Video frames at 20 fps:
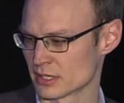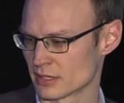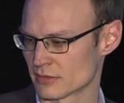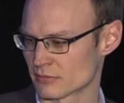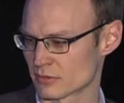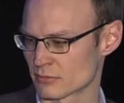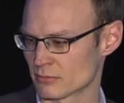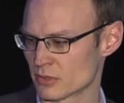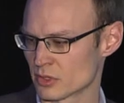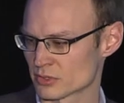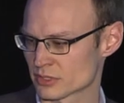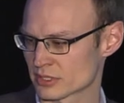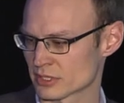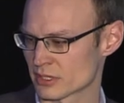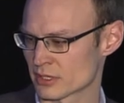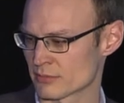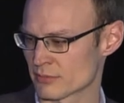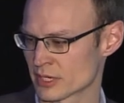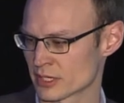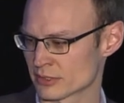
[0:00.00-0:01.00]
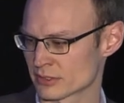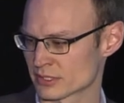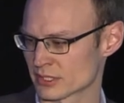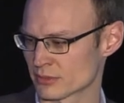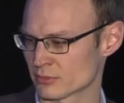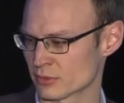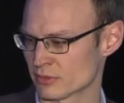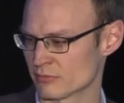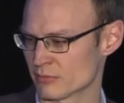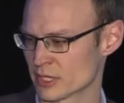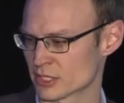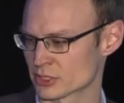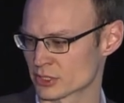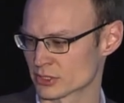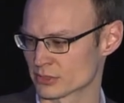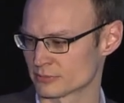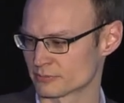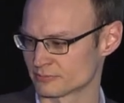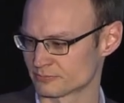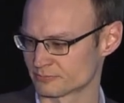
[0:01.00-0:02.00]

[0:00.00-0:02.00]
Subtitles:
for most of the metals that we've measured.